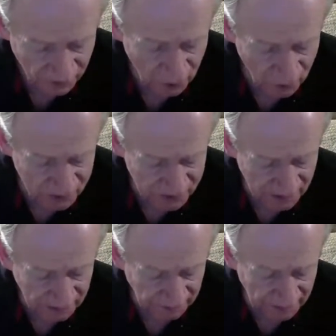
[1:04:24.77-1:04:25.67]
Who is
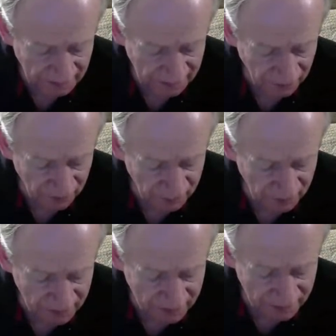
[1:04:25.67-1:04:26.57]
a liar
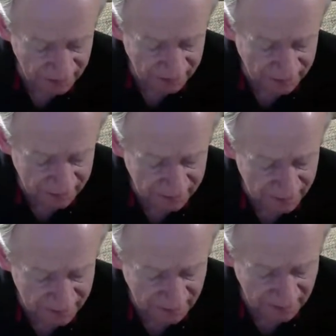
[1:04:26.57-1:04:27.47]
but he that
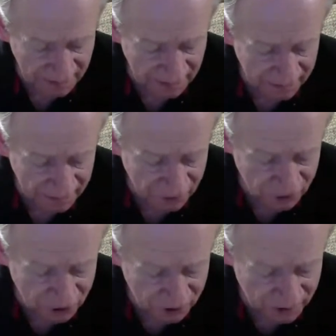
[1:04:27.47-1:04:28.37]
denieth
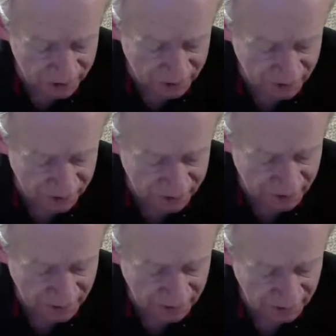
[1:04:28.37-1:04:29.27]
that
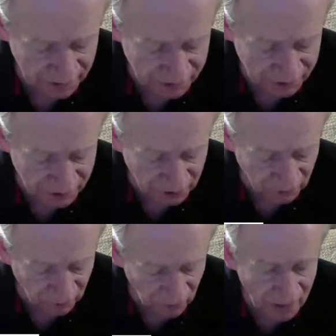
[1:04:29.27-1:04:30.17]
Jesus is the
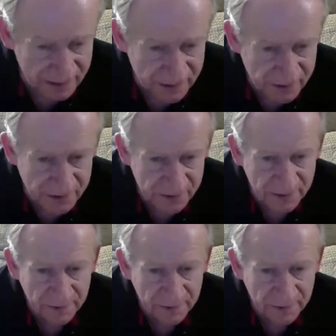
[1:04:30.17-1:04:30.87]
Christ?